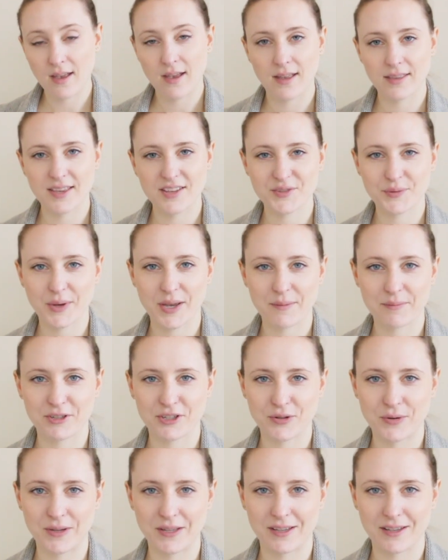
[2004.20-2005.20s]
And that's why I'm
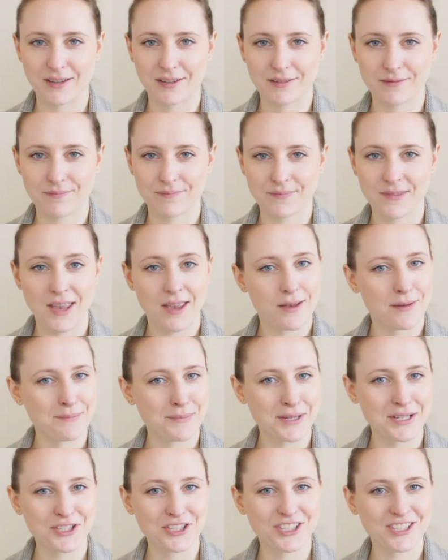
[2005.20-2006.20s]
showing it.
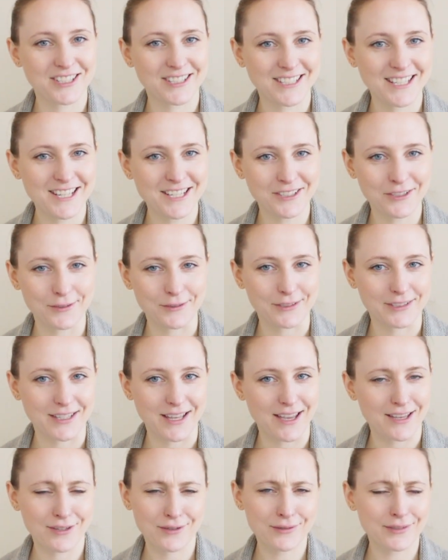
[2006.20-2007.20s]
But Justine, you
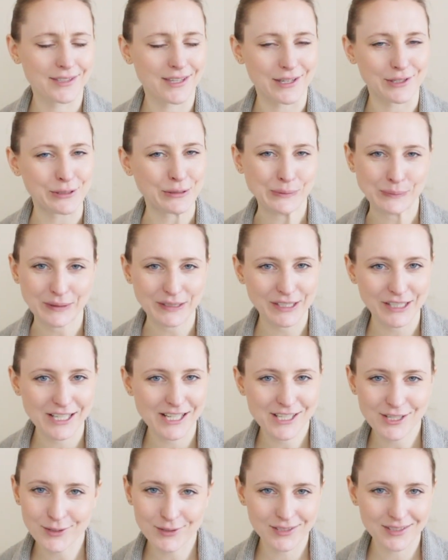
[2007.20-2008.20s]
said you weren't
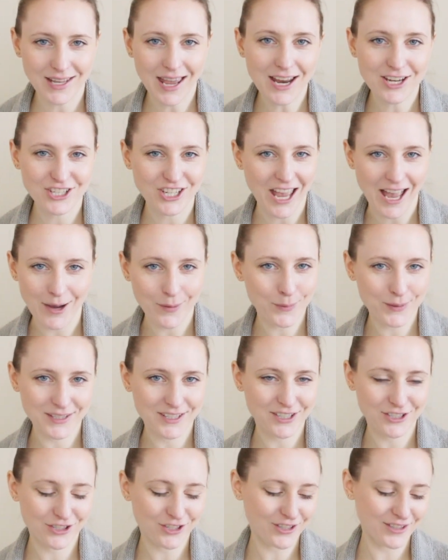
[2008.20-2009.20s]
going to do stash
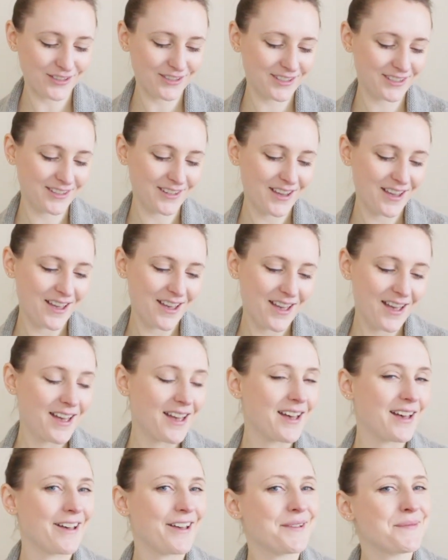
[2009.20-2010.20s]
acquisitions.
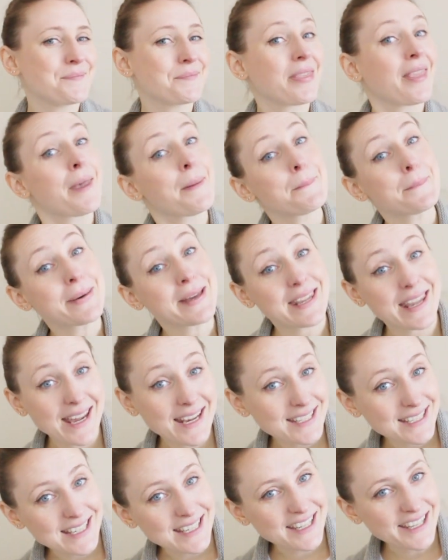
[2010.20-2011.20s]
But
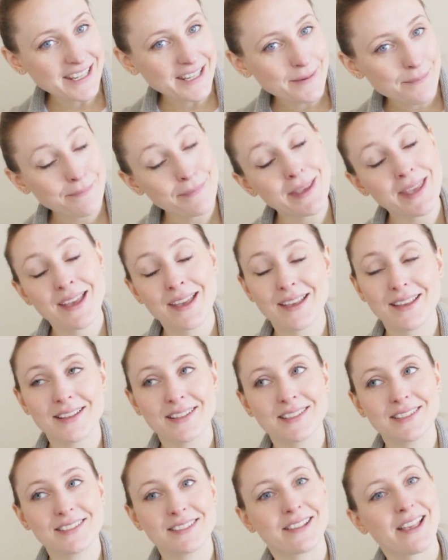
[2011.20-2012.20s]
I did,
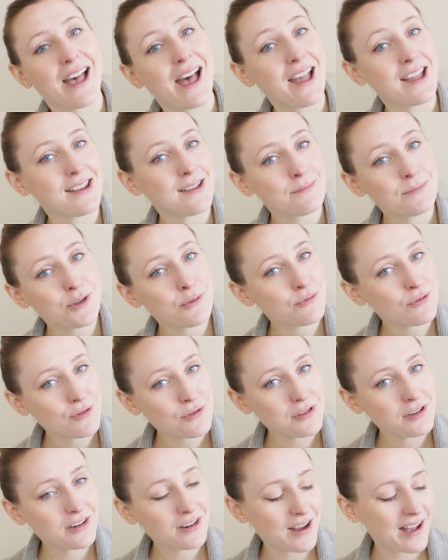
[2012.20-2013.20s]
because I am the
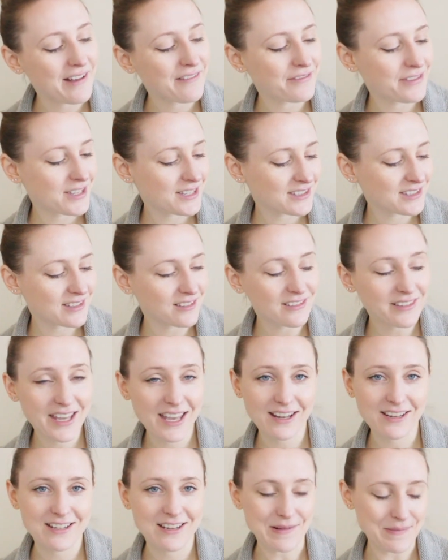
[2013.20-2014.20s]
ruler of this little
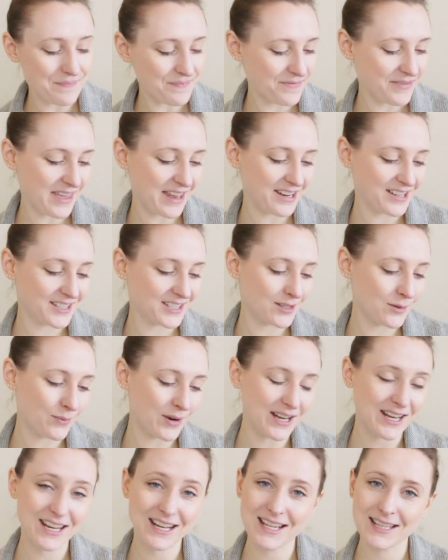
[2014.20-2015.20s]
kingdom that is the
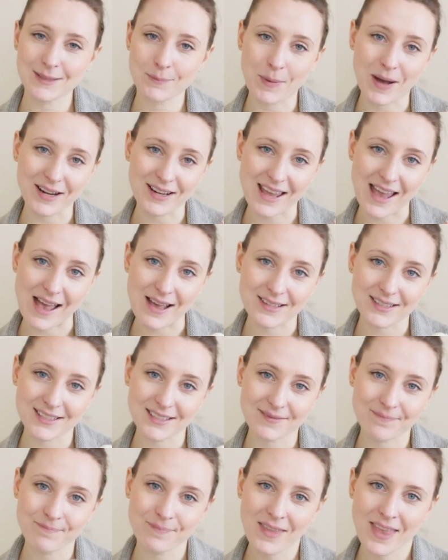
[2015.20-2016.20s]
Ranney Knits
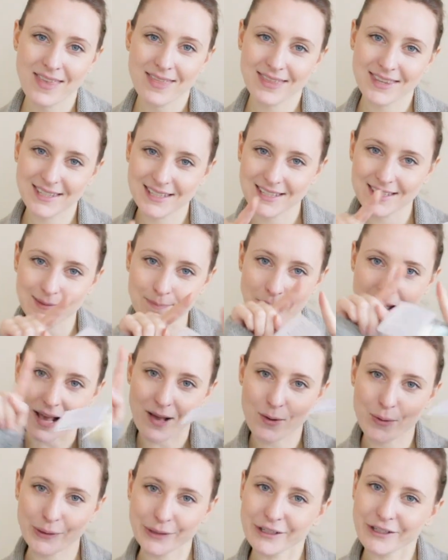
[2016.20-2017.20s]
podcast. This is my
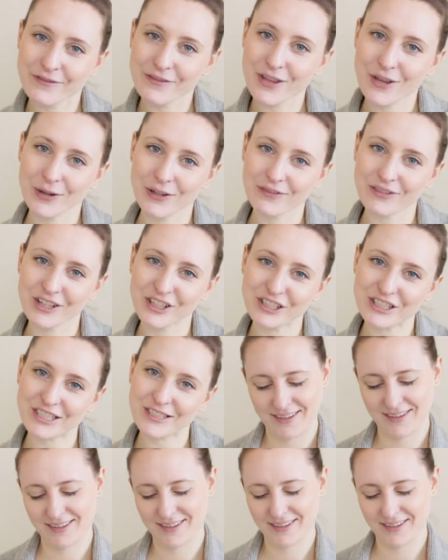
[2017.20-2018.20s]
corner of the universe.